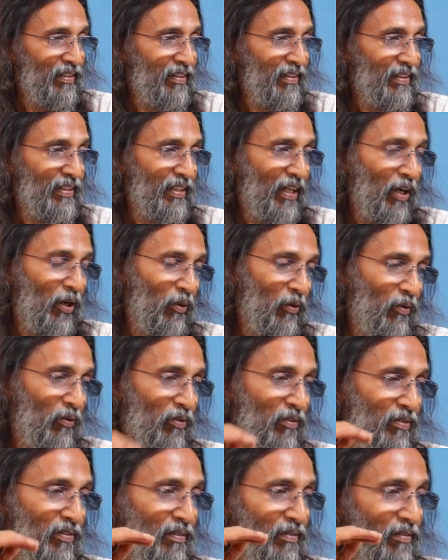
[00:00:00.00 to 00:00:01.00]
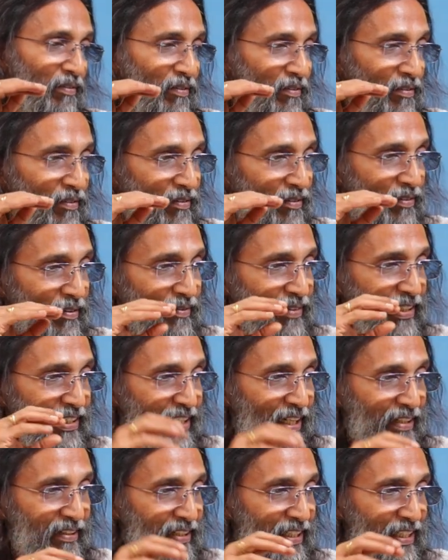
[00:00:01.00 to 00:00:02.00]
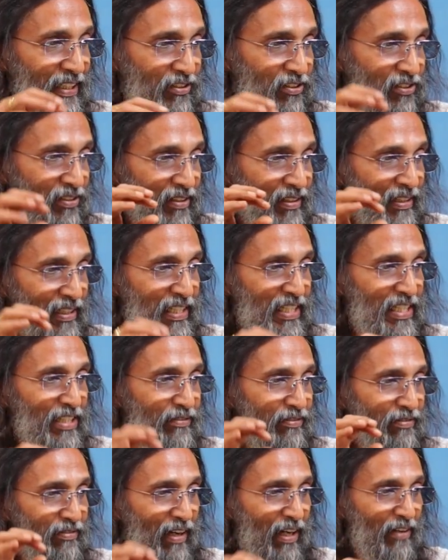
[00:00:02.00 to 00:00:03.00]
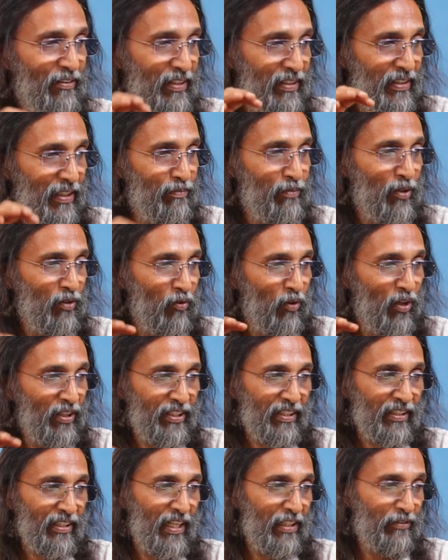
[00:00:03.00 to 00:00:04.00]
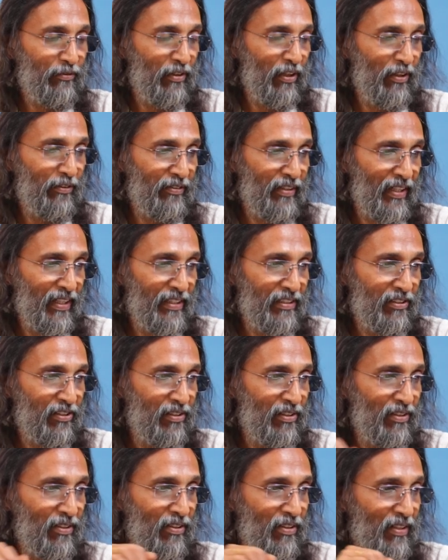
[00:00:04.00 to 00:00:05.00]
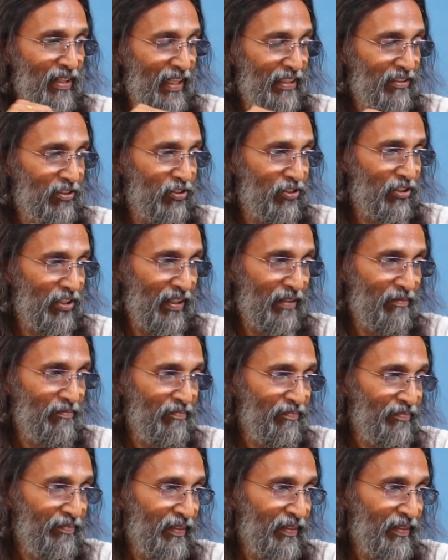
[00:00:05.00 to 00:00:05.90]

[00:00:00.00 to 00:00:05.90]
Now, these are things: leaf, flower, cup of water, handful of rice, etc.